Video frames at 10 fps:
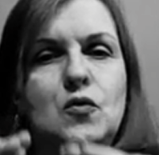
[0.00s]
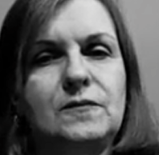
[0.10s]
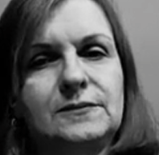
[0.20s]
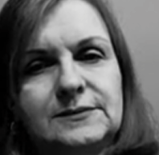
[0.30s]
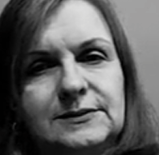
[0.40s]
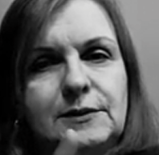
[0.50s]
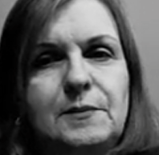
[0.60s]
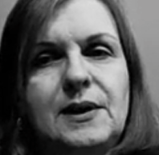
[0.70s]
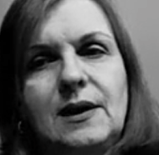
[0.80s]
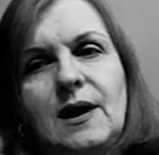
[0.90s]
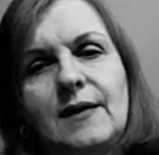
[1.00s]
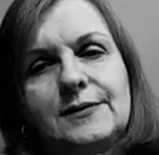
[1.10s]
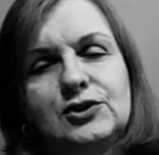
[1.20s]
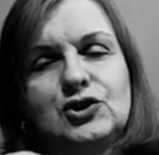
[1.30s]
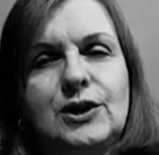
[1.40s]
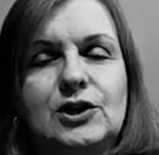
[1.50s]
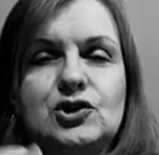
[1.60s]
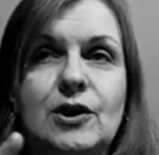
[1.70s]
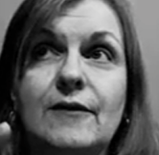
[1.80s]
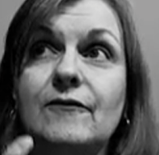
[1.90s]
of course, with changes
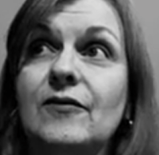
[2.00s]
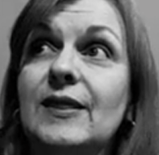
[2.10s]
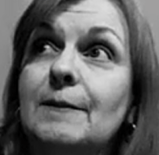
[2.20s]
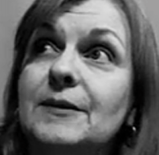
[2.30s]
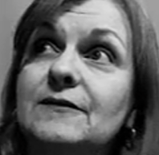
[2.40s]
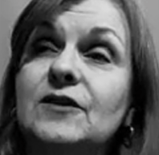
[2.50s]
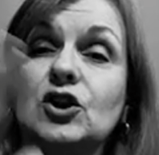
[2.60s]
in atmospheric